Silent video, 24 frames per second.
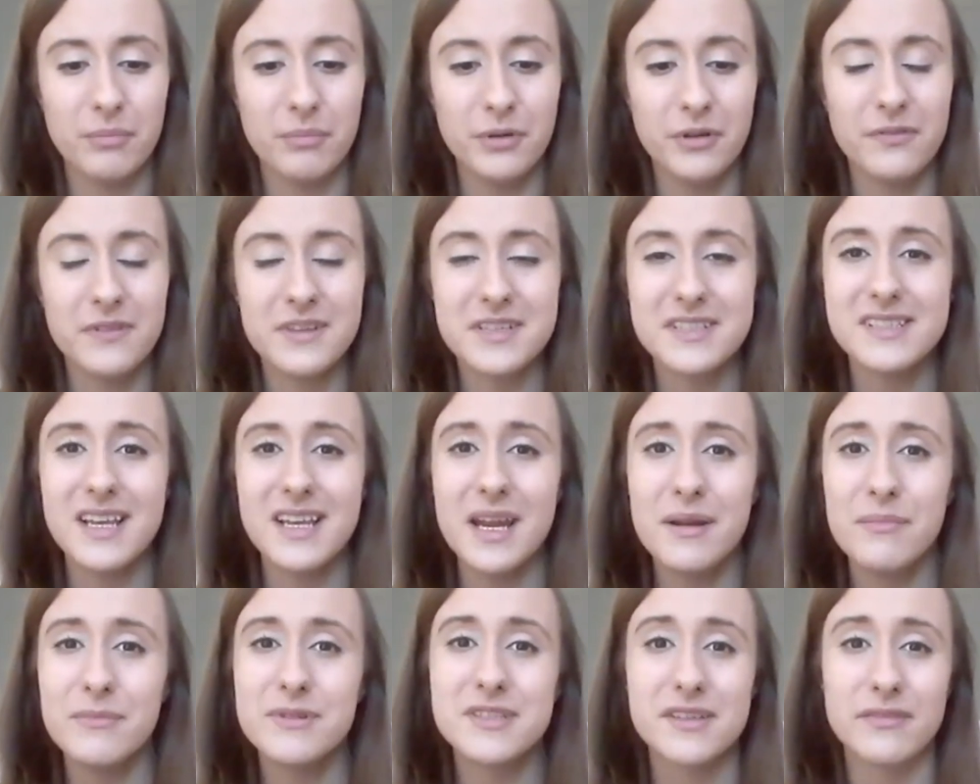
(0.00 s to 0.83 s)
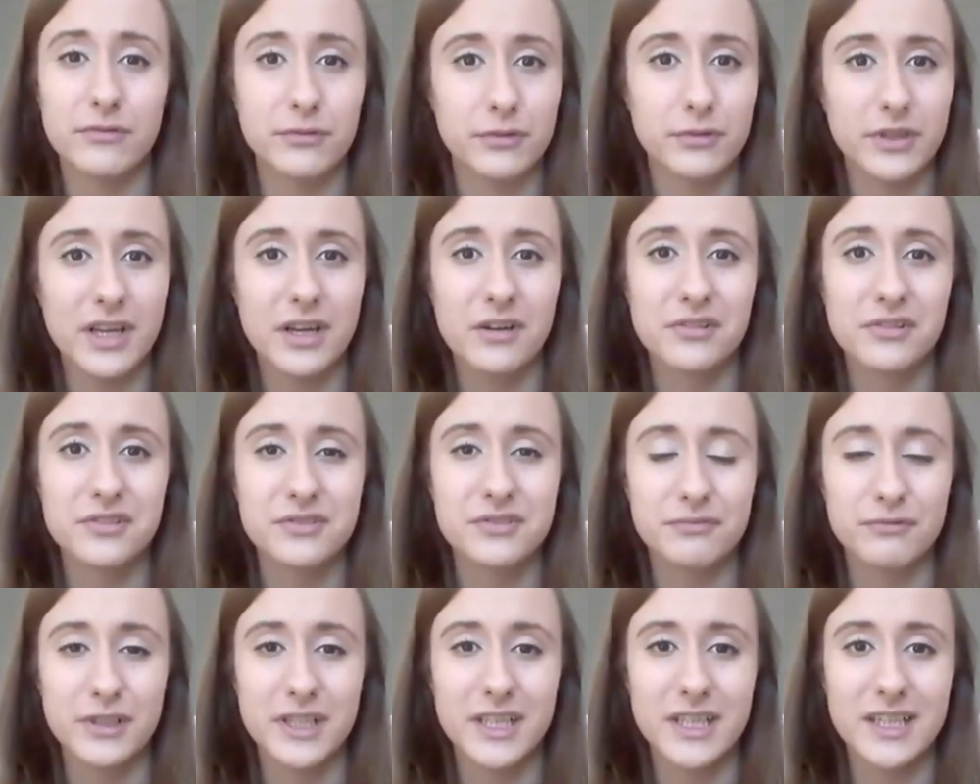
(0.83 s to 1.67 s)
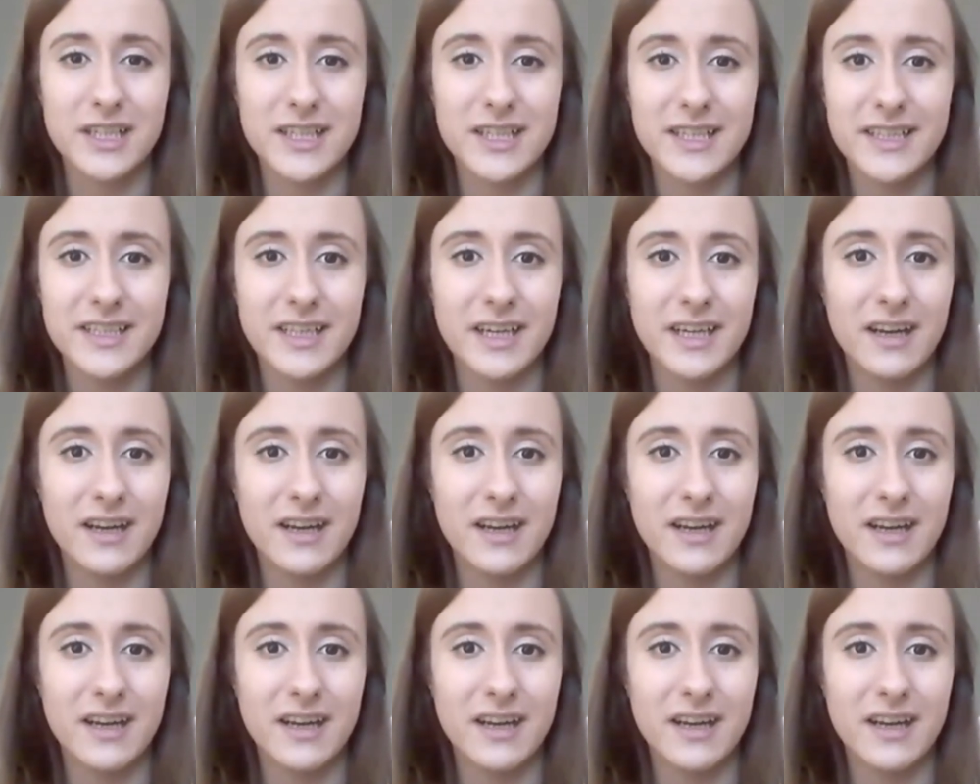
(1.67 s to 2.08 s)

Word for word: But the same as everyone else, really.